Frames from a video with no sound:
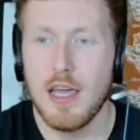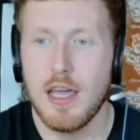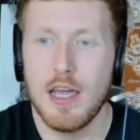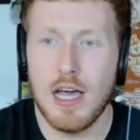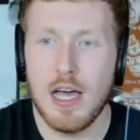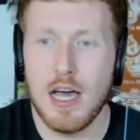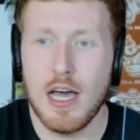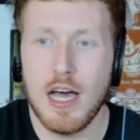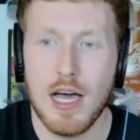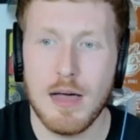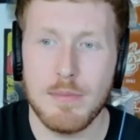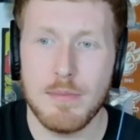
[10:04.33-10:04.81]

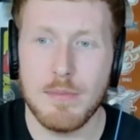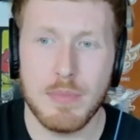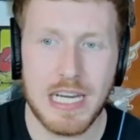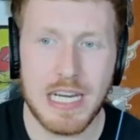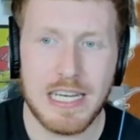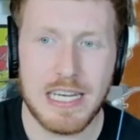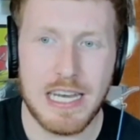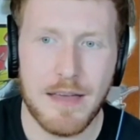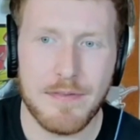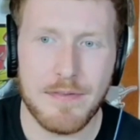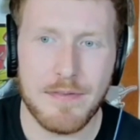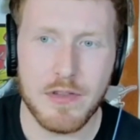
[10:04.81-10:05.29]
But he
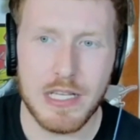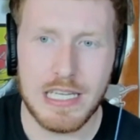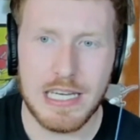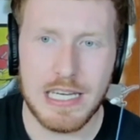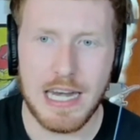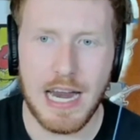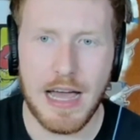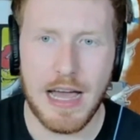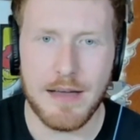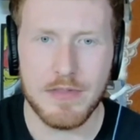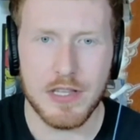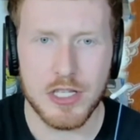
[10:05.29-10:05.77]
definitely did
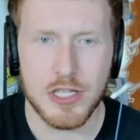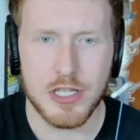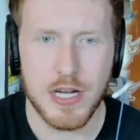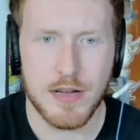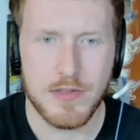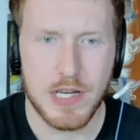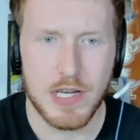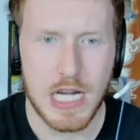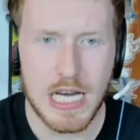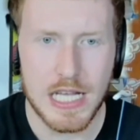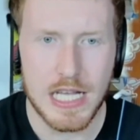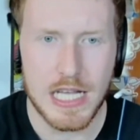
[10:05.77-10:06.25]
have the
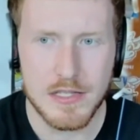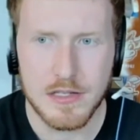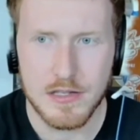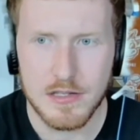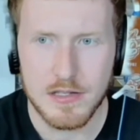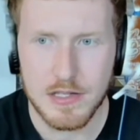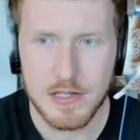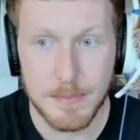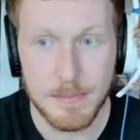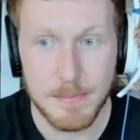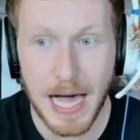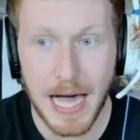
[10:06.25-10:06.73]
shiftiness
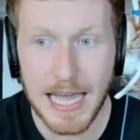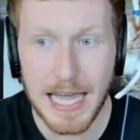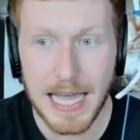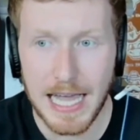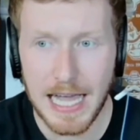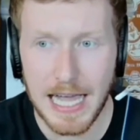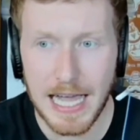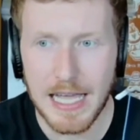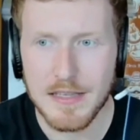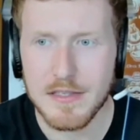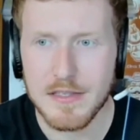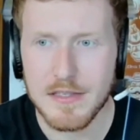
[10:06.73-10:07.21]
to my eyes.